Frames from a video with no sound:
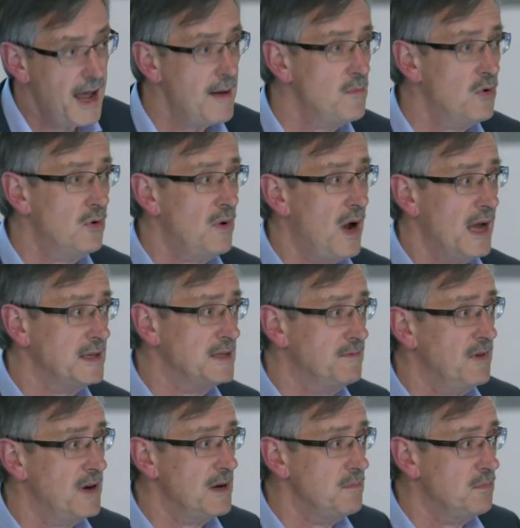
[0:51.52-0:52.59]
Campbell writes
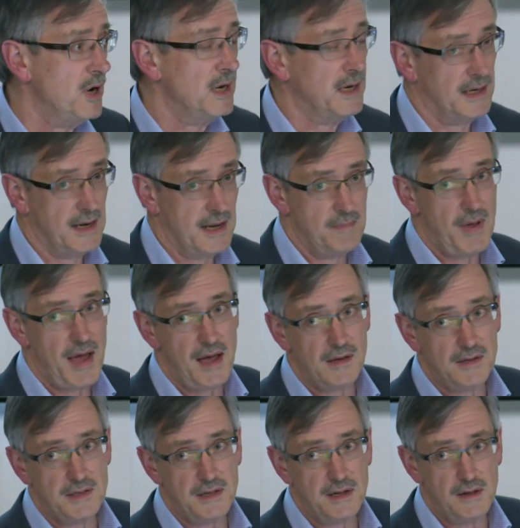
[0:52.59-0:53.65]
very brilliantly
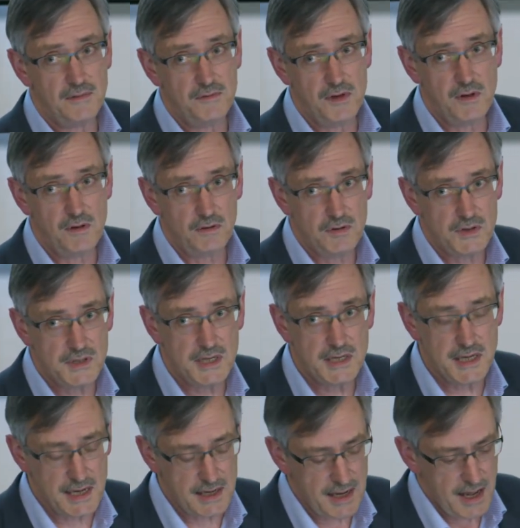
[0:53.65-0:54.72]
about the
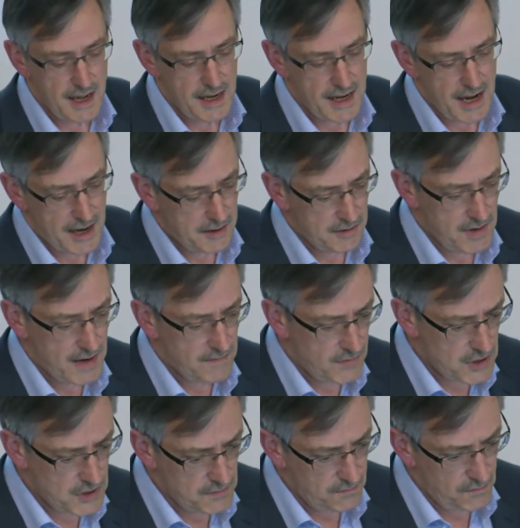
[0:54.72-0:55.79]
city he had a great
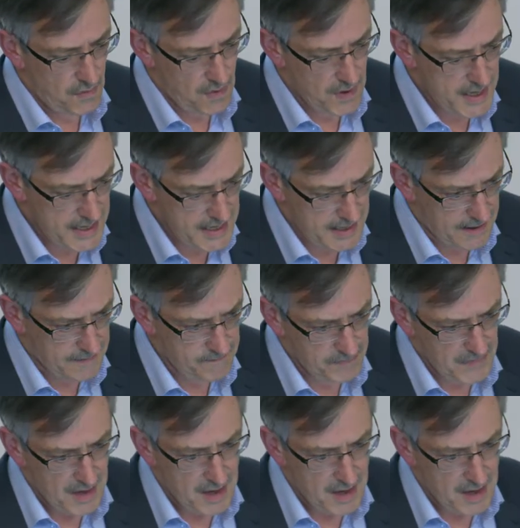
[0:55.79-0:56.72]
vision for here.